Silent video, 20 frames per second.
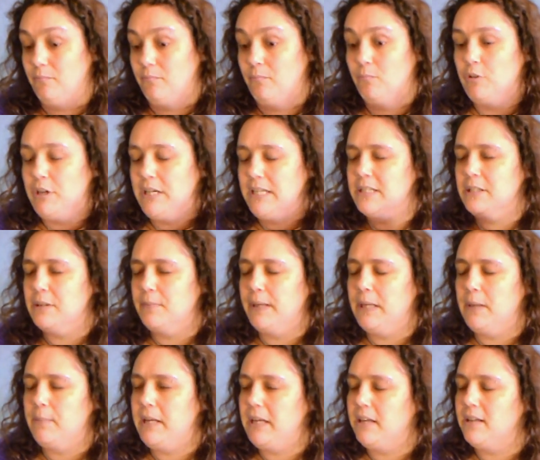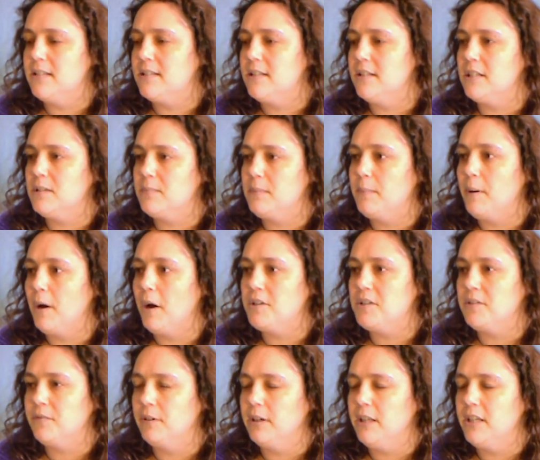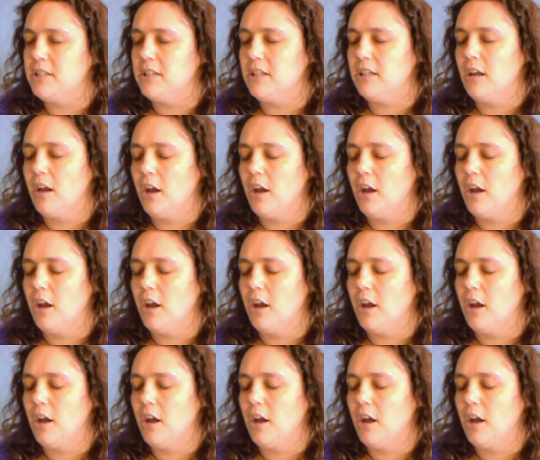reasonably be considered to be part of religion.